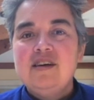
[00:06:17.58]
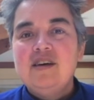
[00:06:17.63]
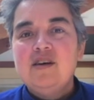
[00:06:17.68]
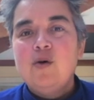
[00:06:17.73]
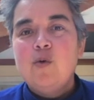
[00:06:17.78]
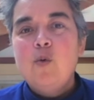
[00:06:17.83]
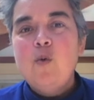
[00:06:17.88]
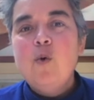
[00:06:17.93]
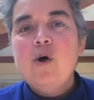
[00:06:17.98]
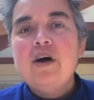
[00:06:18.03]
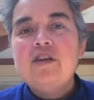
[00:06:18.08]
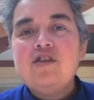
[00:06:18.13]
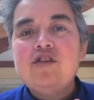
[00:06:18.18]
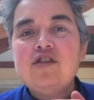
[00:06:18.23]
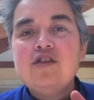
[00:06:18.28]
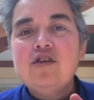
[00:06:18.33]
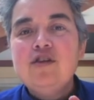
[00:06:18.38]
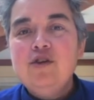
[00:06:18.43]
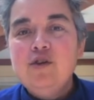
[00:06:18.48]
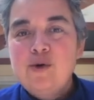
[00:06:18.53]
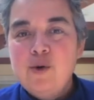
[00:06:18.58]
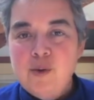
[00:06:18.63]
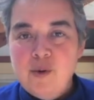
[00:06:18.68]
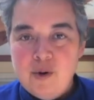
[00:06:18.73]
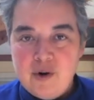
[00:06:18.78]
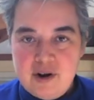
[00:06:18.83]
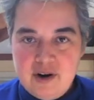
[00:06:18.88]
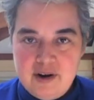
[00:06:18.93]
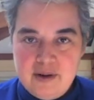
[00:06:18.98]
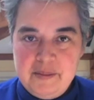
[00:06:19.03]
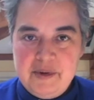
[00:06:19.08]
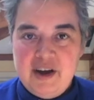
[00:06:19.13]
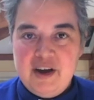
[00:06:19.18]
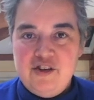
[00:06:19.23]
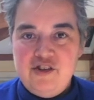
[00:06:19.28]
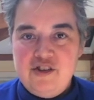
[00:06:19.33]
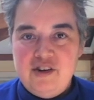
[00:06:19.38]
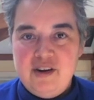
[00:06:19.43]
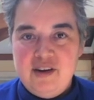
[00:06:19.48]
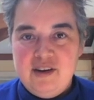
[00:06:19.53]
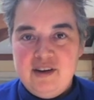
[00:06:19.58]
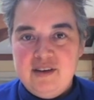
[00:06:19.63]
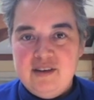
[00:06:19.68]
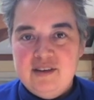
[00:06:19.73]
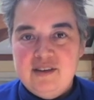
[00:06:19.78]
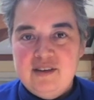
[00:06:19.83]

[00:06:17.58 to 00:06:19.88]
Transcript: What's your imagining